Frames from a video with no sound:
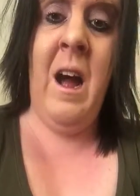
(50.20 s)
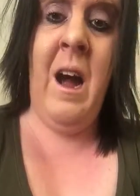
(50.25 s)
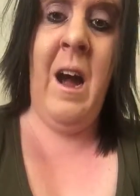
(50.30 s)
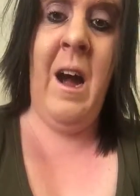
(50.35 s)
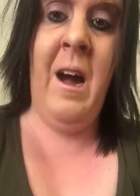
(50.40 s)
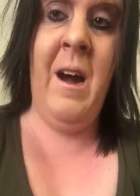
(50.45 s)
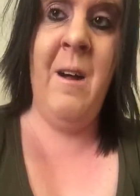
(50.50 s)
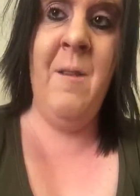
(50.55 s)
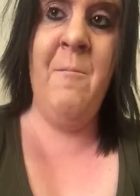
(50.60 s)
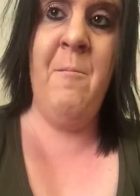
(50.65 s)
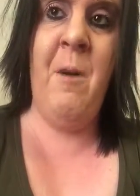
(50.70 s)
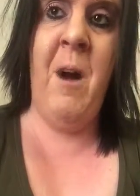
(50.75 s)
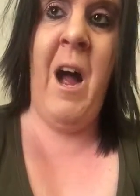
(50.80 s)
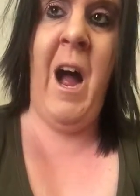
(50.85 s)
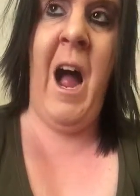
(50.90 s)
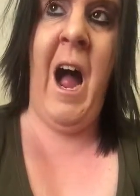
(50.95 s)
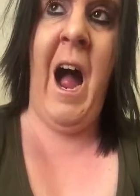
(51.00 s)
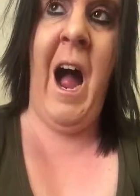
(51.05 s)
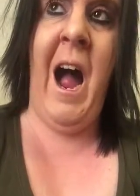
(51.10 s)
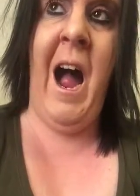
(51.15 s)
Um,
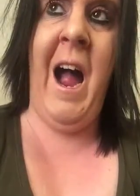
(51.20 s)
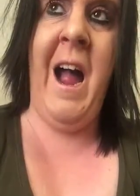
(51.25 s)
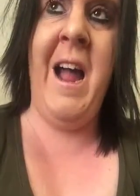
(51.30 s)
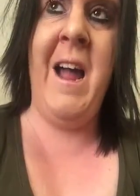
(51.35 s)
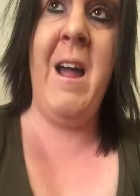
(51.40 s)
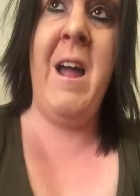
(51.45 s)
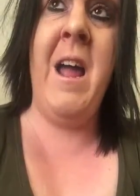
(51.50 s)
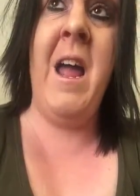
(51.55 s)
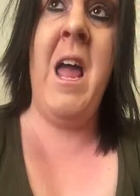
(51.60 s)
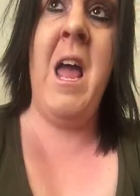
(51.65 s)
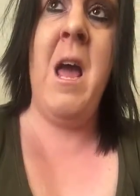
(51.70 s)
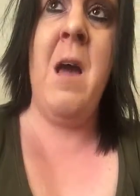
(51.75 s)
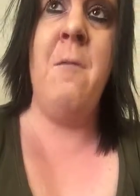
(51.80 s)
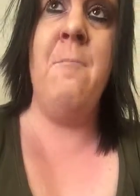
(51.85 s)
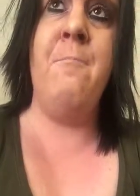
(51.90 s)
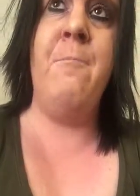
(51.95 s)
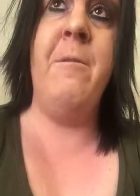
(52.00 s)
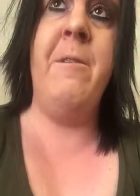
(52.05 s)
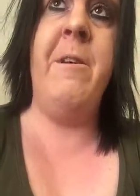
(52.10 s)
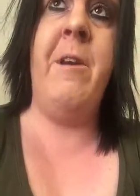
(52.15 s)
I
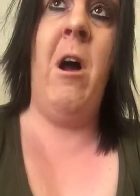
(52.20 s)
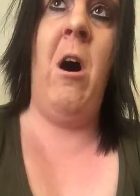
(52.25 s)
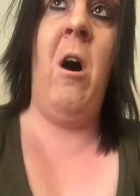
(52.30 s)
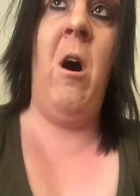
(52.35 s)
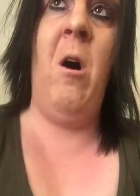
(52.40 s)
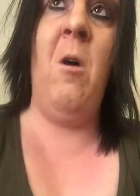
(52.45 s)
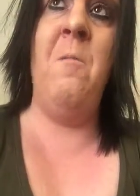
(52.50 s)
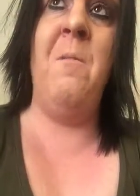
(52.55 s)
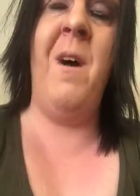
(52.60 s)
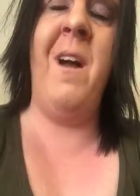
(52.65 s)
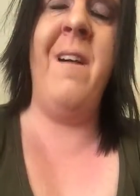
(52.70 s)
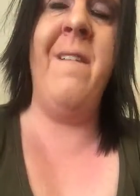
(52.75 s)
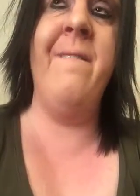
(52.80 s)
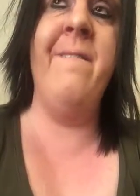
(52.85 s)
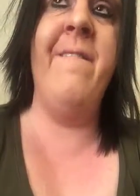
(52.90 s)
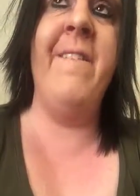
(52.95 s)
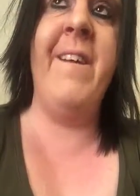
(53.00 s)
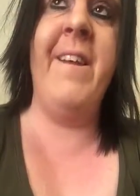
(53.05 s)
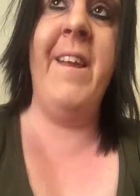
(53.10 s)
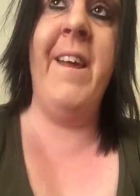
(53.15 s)
put all my
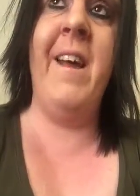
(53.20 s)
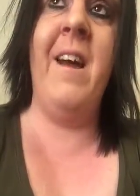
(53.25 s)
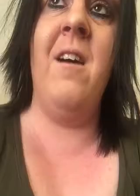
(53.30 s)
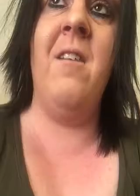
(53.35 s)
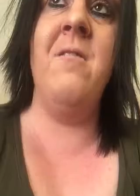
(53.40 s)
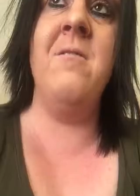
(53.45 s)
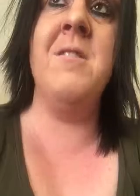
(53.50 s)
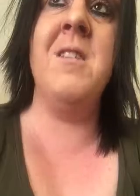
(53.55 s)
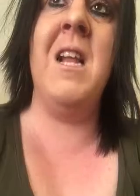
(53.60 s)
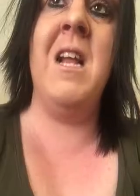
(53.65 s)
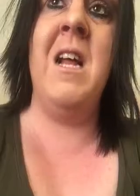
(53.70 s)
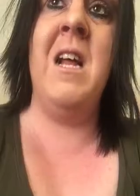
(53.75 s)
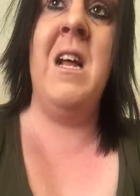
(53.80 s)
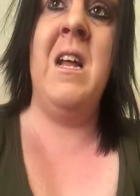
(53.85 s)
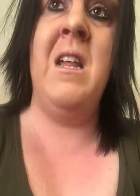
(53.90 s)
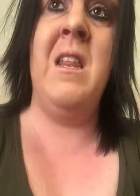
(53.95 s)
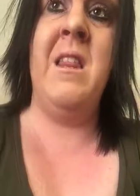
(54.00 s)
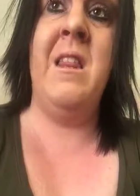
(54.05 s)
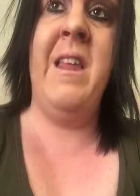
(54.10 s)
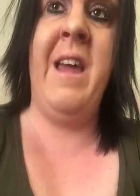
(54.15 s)
videos
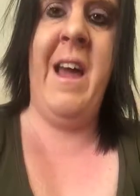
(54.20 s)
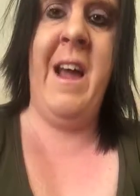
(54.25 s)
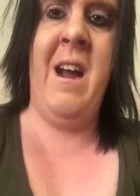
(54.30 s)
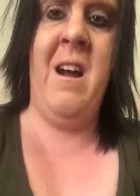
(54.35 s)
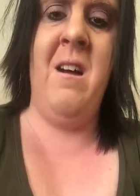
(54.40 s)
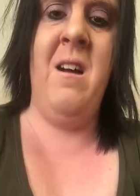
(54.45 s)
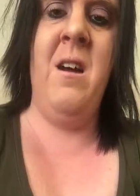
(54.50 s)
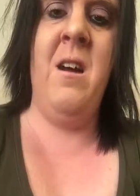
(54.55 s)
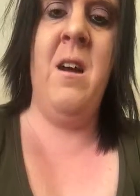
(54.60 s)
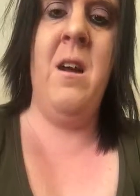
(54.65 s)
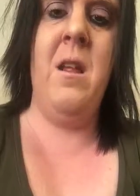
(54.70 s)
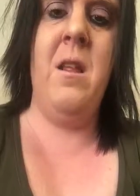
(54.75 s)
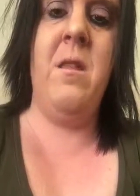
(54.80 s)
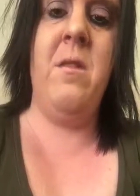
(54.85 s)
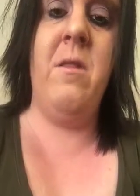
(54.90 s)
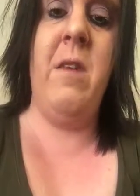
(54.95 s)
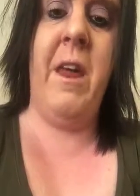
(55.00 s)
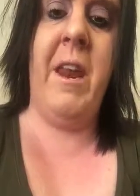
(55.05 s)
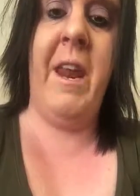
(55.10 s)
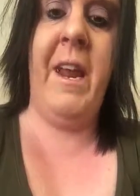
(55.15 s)
there
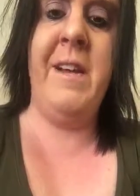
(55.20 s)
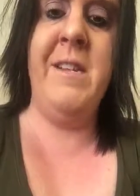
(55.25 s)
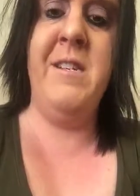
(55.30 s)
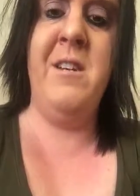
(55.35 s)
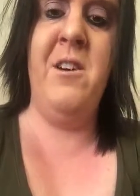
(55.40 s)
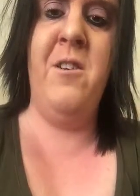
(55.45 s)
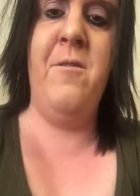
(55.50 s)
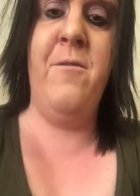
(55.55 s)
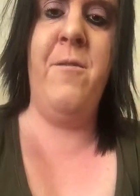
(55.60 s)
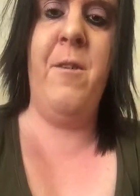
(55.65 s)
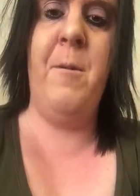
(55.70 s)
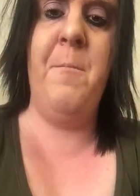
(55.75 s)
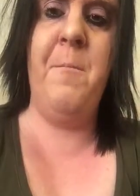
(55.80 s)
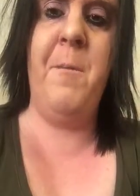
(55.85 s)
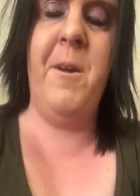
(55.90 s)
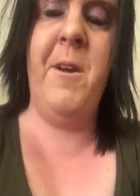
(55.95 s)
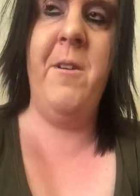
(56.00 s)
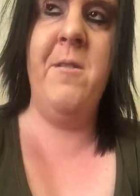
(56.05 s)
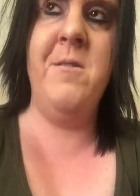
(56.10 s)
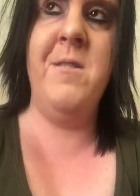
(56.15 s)
that I do
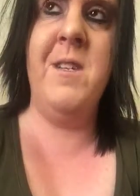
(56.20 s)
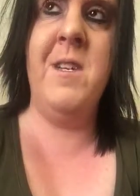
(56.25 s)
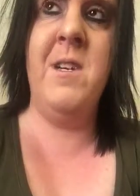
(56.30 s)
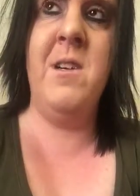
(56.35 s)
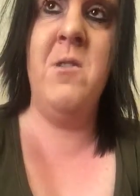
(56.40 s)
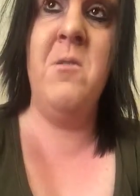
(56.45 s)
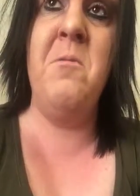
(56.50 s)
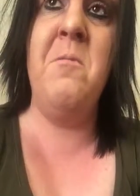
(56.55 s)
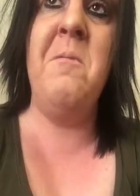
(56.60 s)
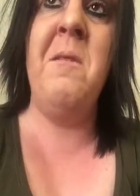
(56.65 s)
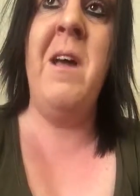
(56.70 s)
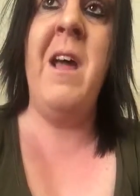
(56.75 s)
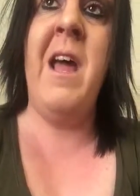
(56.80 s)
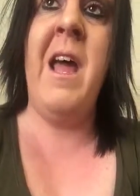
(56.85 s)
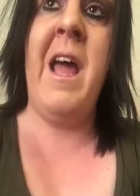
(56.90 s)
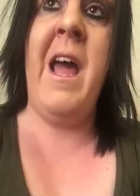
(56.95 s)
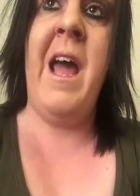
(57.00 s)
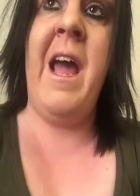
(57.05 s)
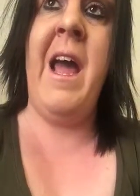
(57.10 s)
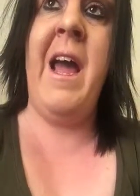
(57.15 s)
from YouTube,
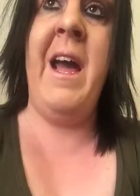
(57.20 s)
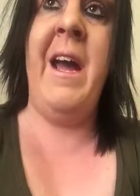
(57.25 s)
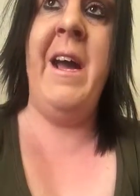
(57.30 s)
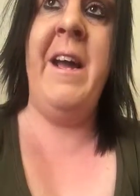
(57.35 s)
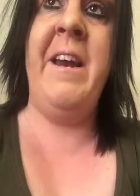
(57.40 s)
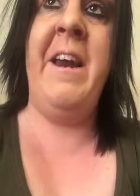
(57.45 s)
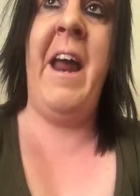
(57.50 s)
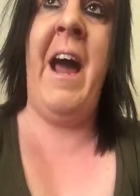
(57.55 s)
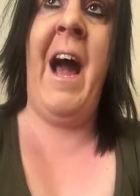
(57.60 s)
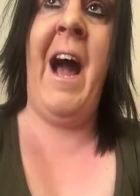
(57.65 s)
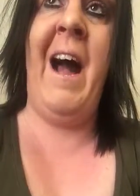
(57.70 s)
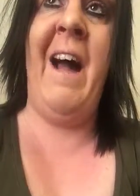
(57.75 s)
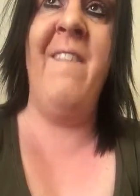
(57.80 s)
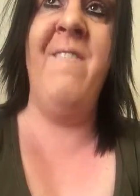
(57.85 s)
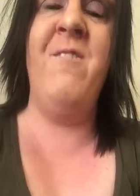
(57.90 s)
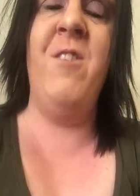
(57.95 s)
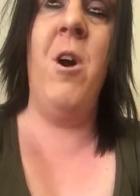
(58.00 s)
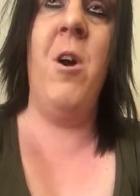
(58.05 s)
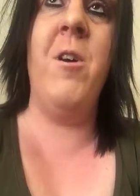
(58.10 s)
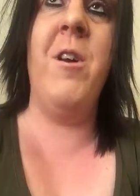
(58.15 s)
and
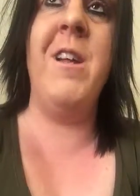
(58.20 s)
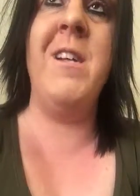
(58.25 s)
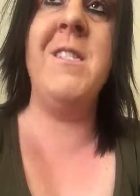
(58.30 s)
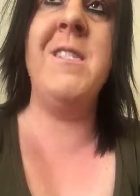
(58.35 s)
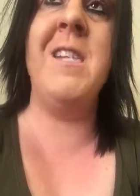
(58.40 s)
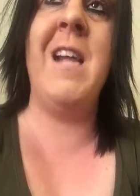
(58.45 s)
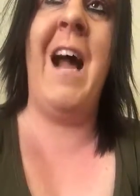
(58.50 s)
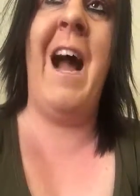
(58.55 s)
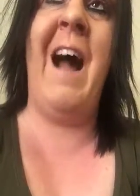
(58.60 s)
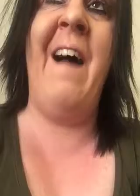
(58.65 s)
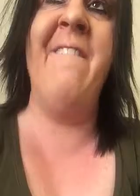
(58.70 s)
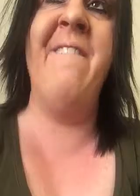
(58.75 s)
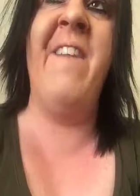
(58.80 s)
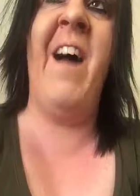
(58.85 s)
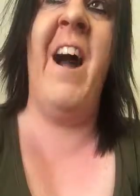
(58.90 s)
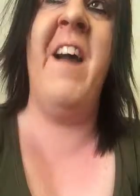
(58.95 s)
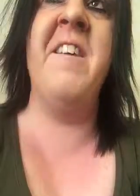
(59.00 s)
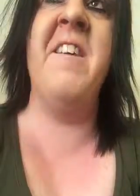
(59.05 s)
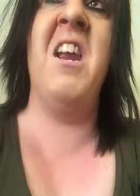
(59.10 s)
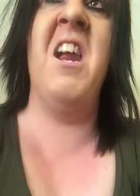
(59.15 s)
I've noticed I've
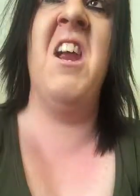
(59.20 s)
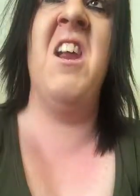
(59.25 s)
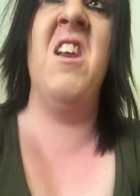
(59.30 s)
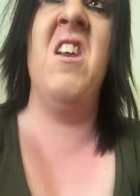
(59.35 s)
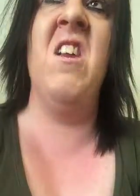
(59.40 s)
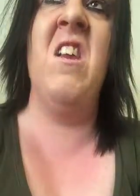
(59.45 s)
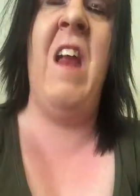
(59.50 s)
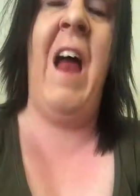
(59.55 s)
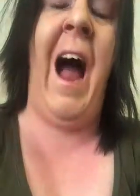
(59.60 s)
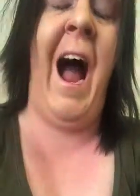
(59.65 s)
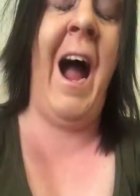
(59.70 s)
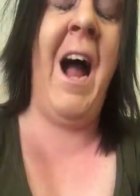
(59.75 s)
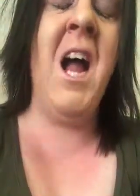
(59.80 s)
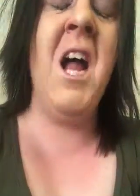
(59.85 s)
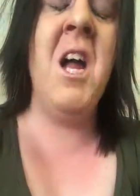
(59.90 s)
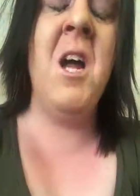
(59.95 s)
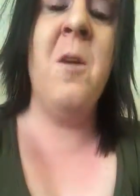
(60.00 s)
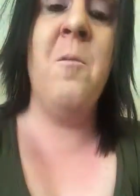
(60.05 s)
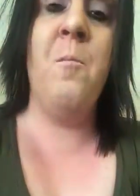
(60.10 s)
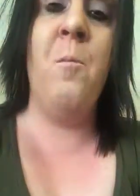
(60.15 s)
gotten a lot
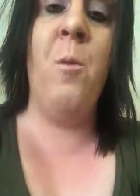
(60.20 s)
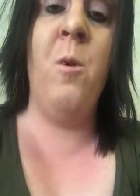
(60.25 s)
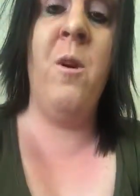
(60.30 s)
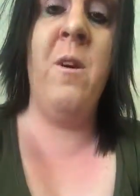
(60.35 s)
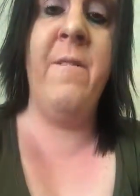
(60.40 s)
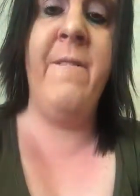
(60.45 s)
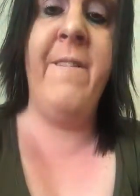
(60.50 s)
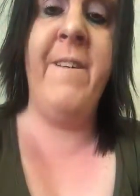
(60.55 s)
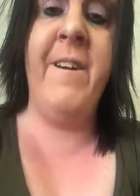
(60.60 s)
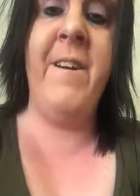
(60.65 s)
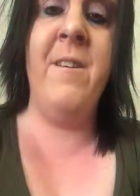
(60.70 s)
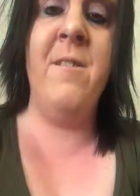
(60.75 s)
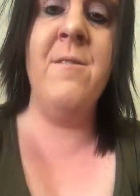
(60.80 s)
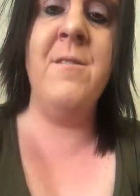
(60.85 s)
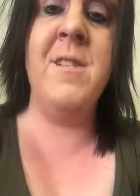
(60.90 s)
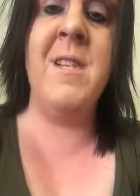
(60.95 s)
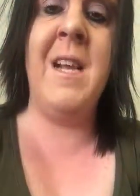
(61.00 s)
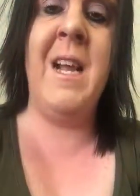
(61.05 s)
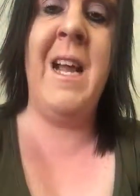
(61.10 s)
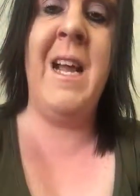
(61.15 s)
more
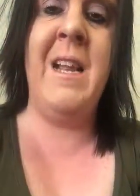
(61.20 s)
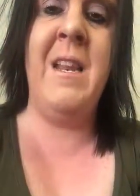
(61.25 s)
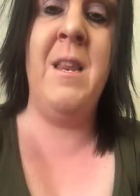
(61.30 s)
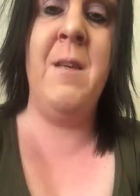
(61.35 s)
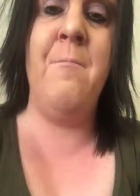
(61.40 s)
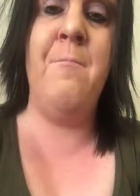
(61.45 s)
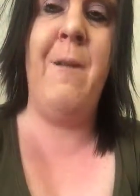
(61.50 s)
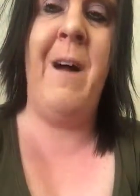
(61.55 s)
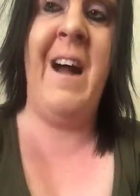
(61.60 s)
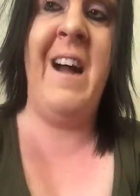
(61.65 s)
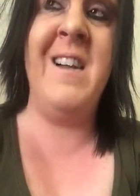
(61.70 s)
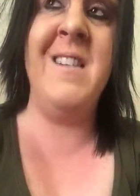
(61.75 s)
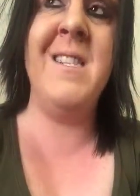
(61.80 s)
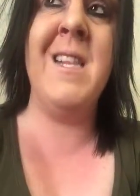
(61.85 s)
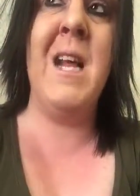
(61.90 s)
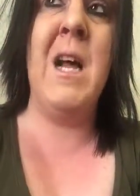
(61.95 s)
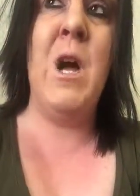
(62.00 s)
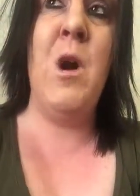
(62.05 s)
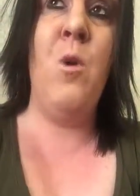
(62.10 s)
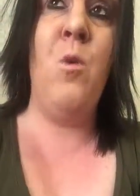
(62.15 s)
views in the
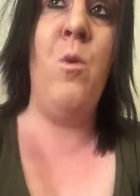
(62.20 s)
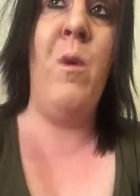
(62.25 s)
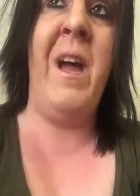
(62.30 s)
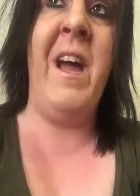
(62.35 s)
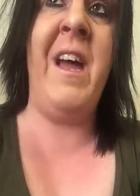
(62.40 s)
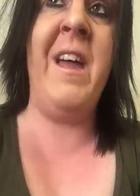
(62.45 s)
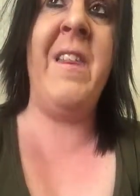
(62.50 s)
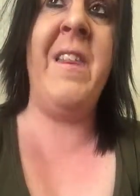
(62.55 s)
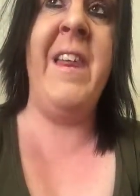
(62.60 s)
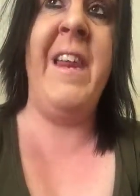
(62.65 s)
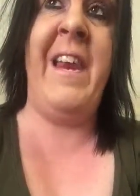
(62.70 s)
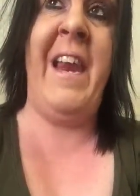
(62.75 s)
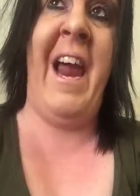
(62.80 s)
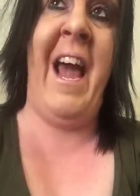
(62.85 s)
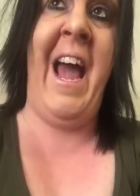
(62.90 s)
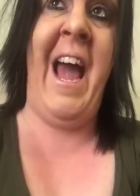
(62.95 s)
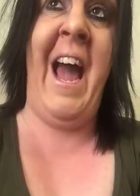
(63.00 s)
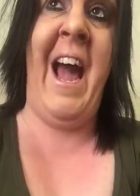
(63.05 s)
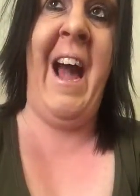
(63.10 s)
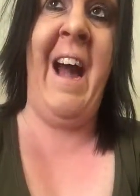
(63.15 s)
past week
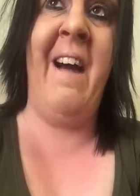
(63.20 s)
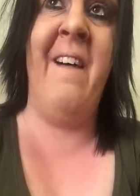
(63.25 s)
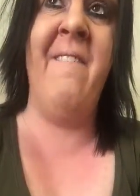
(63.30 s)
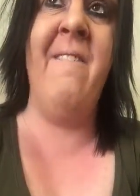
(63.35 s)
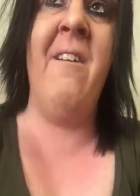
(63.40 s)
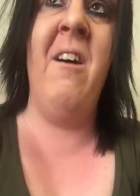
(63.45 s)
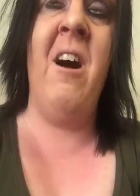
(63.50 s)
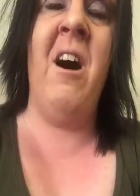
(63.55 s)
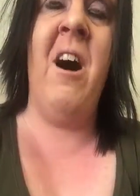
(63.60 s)
than I have